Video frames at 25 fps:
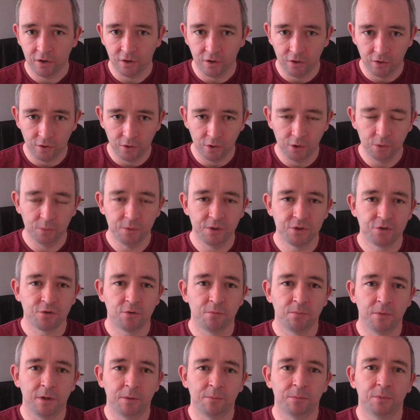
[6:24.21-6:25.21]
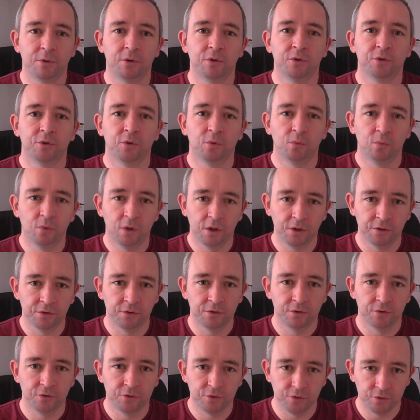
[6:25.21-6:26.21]
always remember the one,
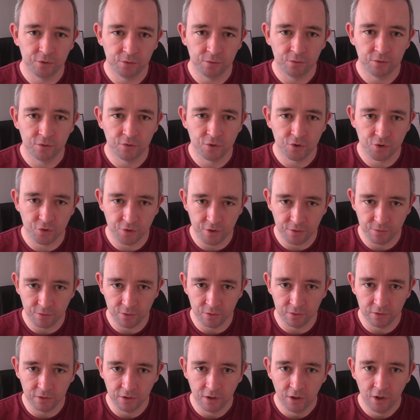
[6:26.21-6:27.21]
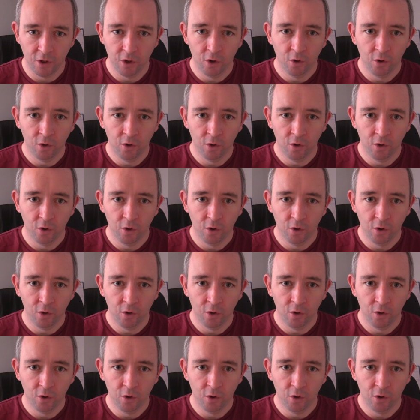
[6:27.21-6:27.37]
two, three rule.